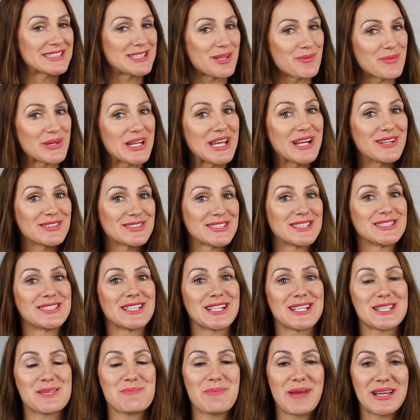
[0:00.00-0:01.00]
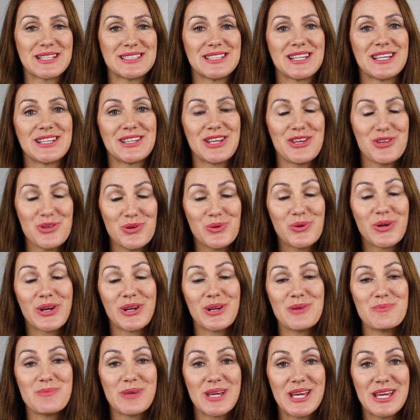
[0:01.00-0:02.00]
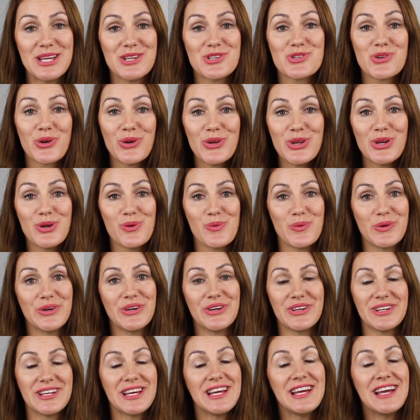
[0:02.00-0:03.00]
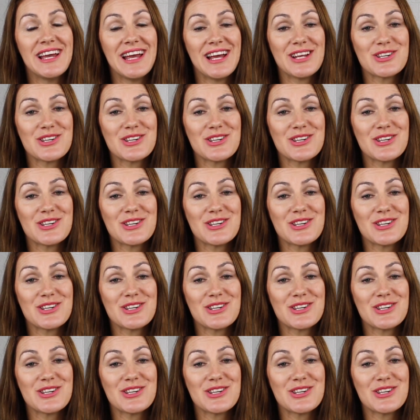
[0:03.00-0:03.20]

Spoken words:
Somebody else is expecting that you're going to be true to your word,